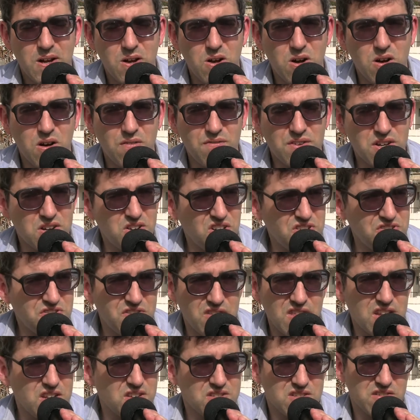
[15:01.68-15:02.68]
of a
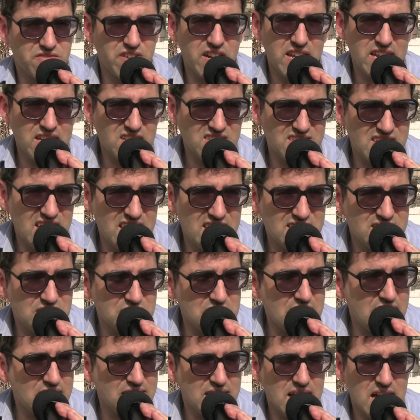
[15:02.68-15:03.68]
country that doesn't really
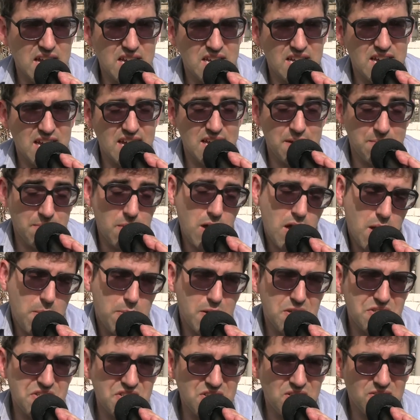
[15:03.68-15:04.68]
exist. And that, in my
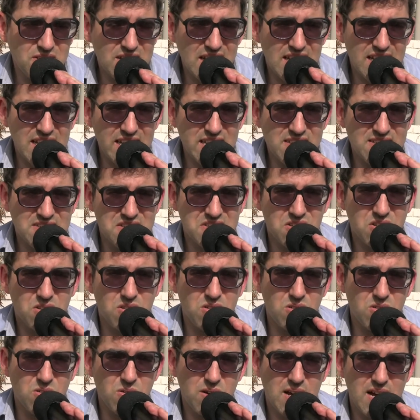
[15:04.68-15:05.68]
opinion, only leads
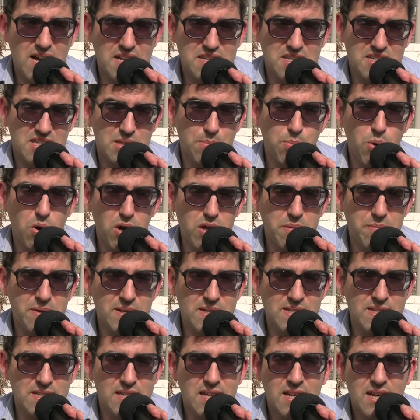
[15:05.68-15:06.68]
to
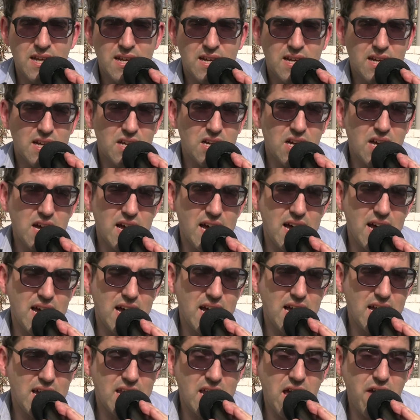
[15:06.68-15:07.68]
disappointment,
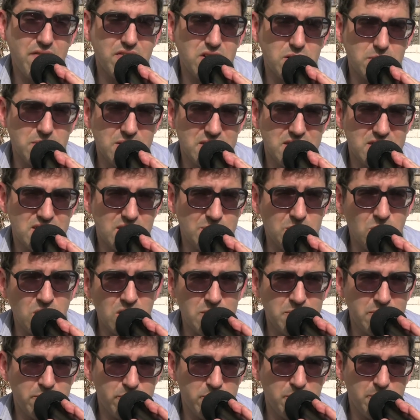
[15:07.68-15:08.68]
inevitable
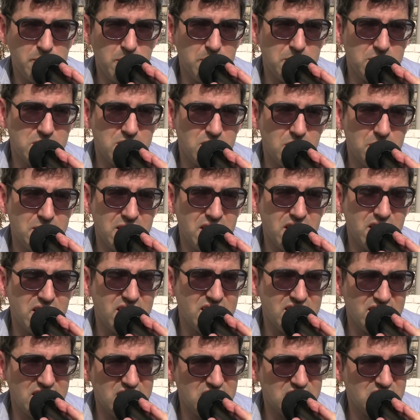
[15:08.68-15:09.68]
disappointment when people come
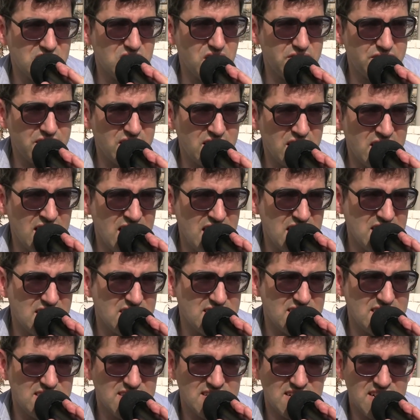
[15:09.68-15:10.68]
here and they discover that, hey,
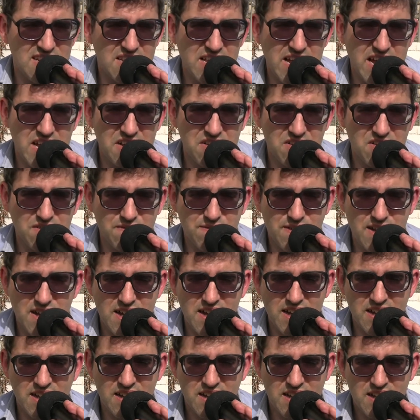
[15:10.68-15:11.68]
this isn't a land of
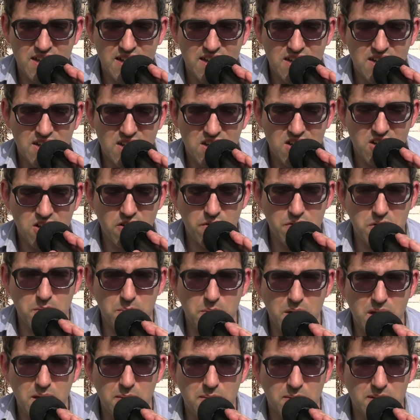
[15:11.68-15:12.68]
the
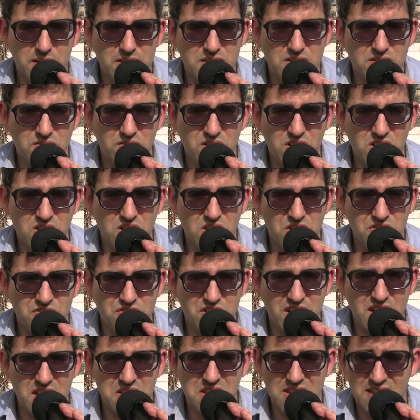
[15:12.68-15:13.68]
Bible. It's a real
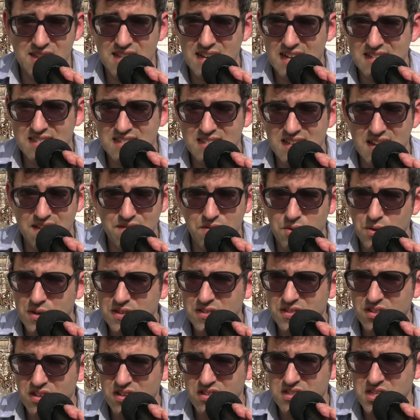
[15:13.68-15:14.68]
country. And I think that's, I've
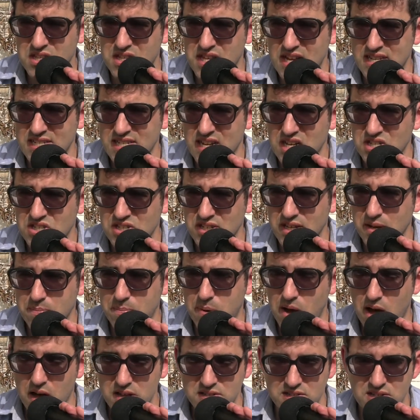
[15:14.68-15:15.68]
always thought that that's actually a
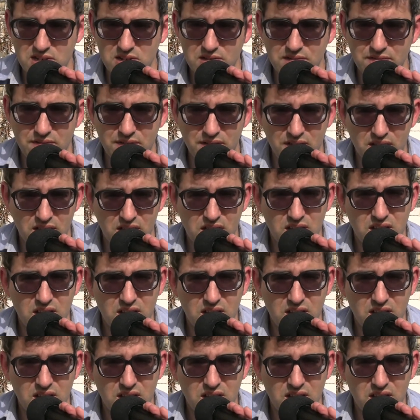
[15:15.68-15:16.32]
positive